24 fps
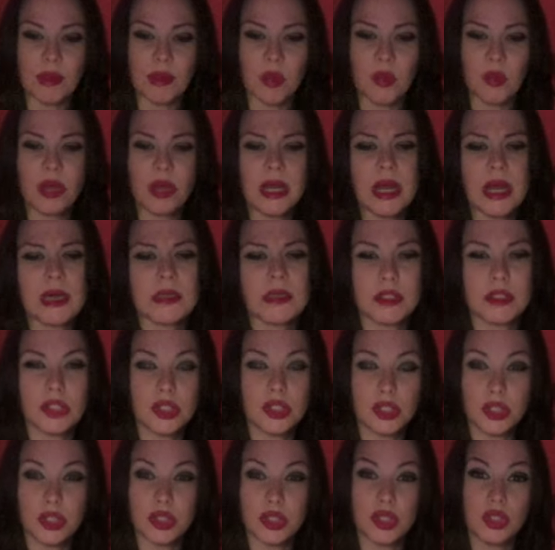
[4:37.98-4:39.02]
What
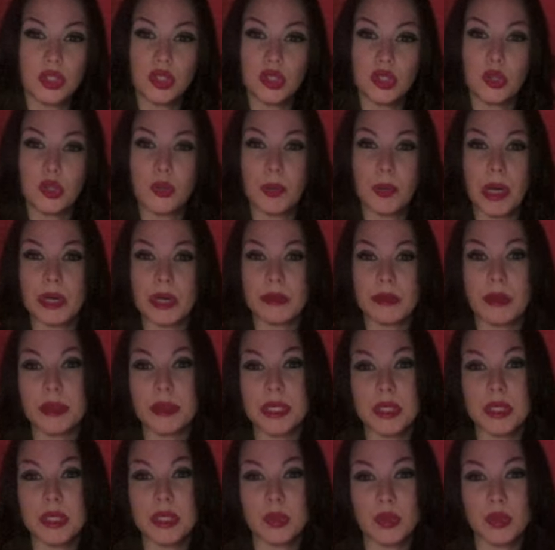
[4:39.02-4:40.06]
else? You
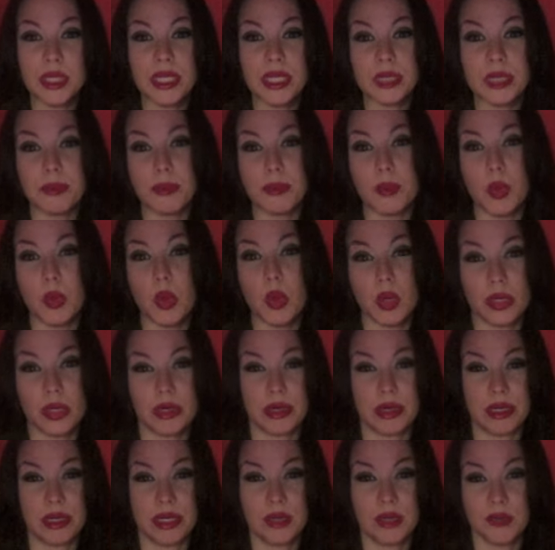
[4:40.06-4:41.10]
probably would get
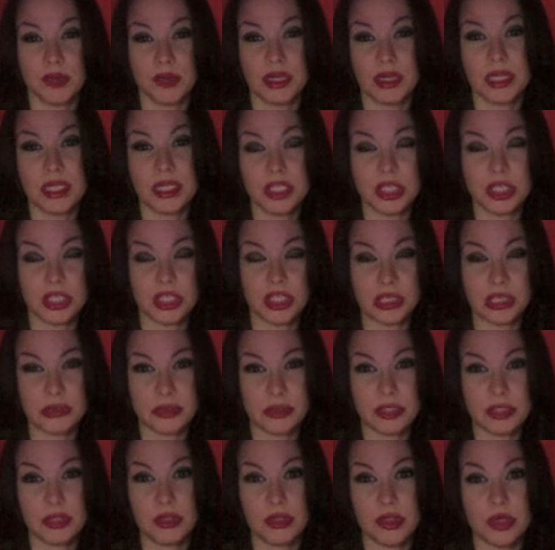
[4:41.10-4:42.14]
bored in
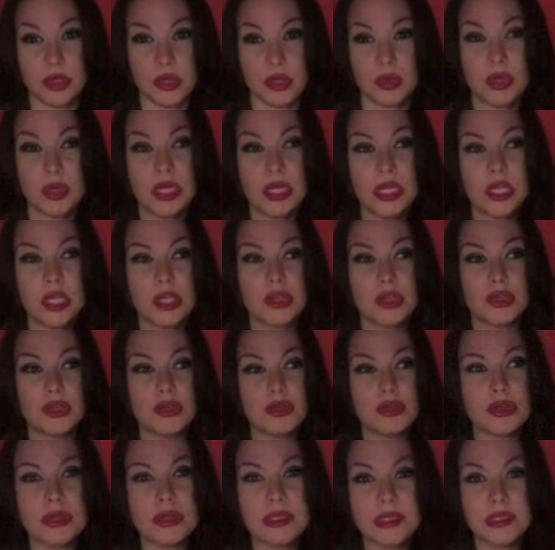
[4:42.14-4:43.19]
relationships, you know. You
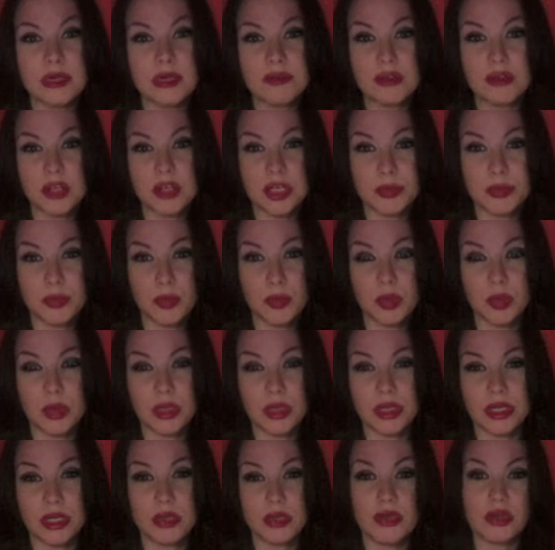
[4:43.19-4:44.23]
yourself could get
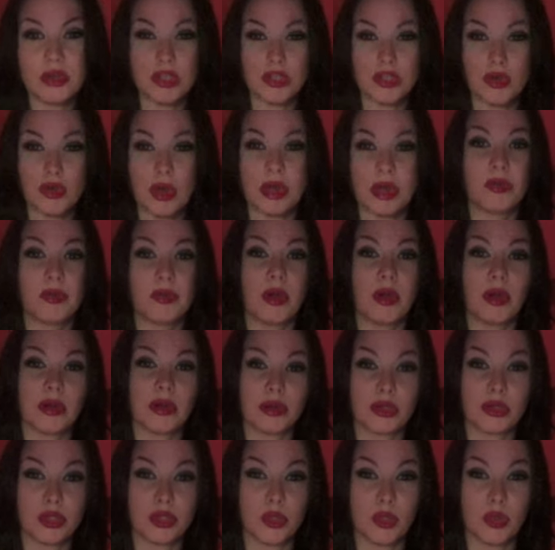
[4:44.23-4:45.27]
bored, and you could draw in
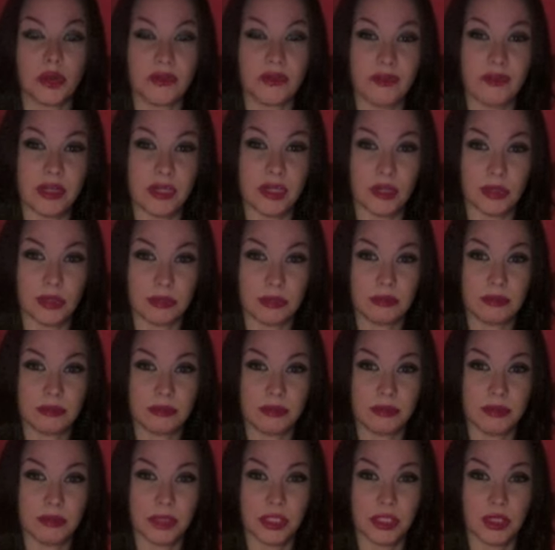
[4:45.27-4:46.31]
partners who are fickle,
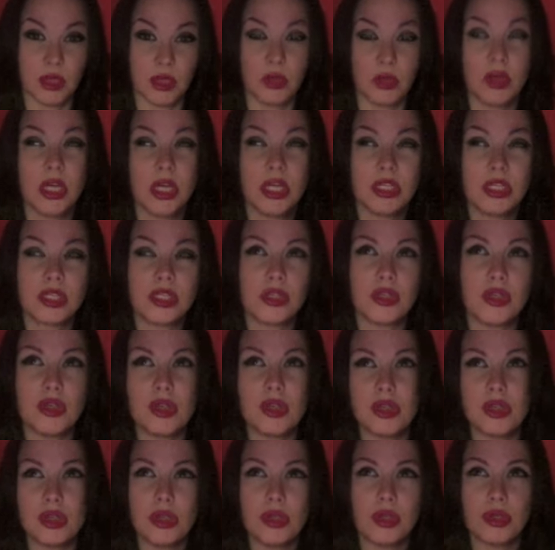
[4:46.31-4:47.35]
you know. So
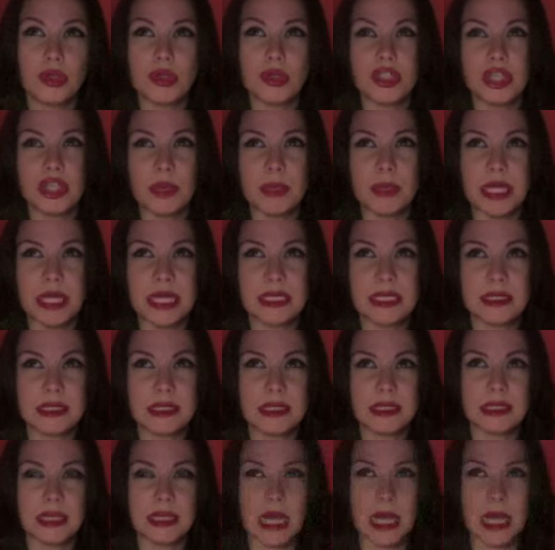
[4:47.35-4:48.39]
Gemini's the
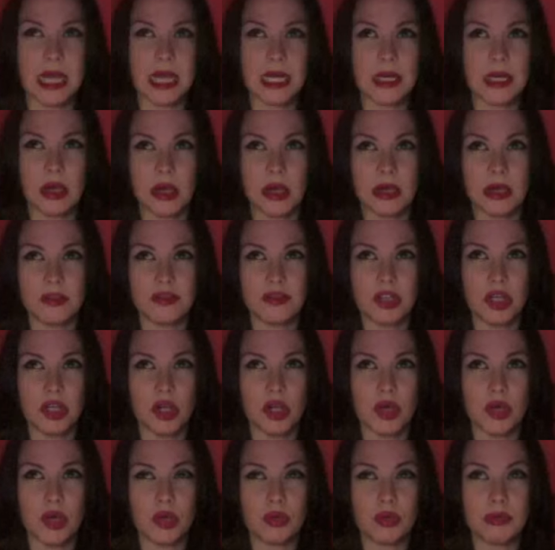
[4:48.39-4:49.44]
sign of, you
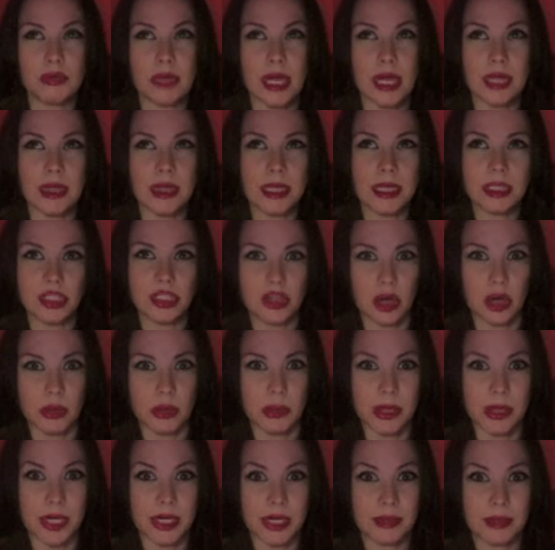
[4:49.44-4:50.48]
know, I like
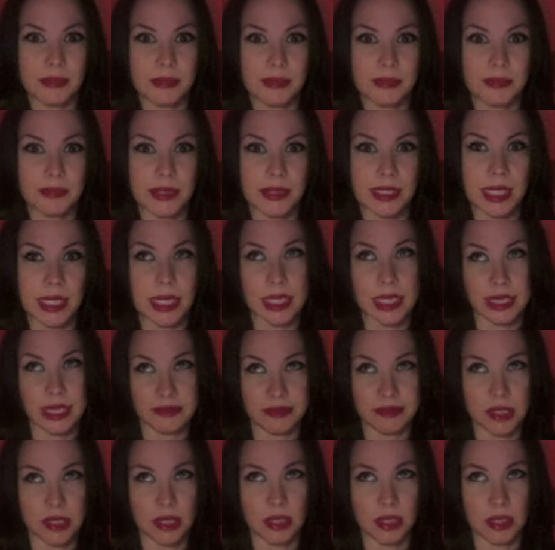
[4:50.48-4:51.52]
strawberry, but yeah, I like
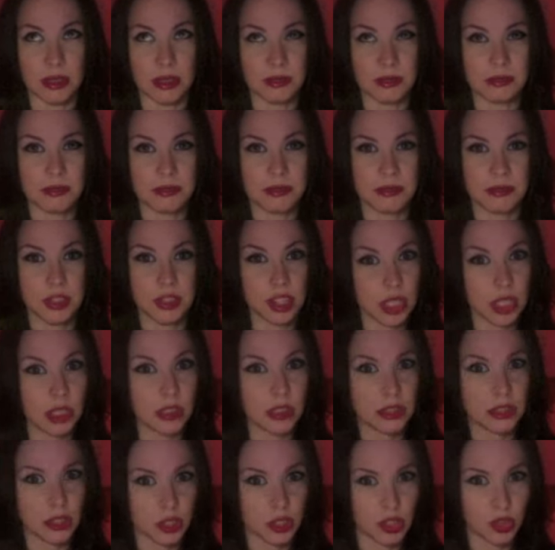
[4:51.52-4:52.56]
vanilla. But
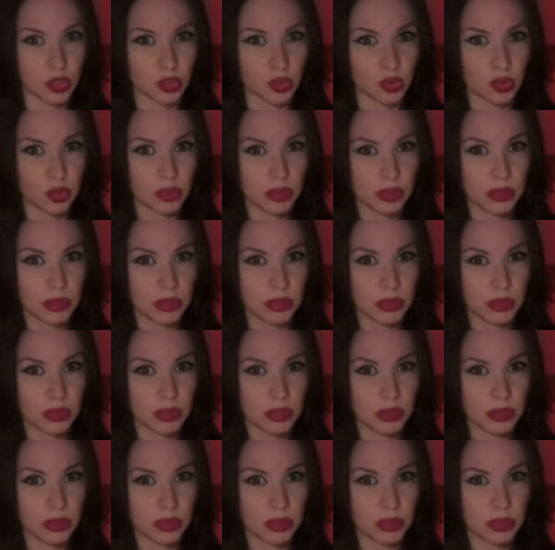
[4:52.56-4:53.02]
chocolate's good too.